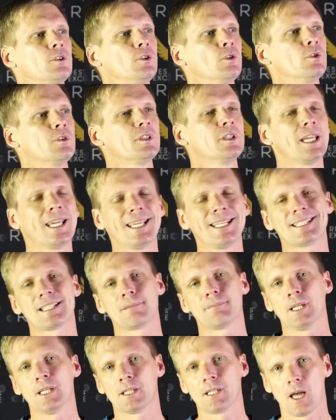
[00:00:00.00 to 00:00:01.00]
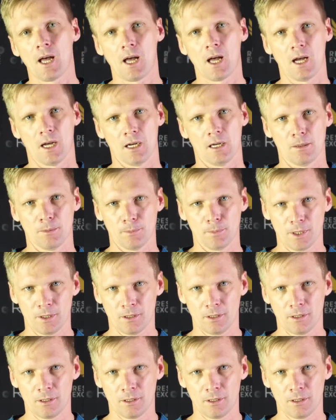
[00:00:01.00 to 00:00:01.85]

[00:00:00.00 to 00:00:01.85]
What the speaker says: you need to be calm,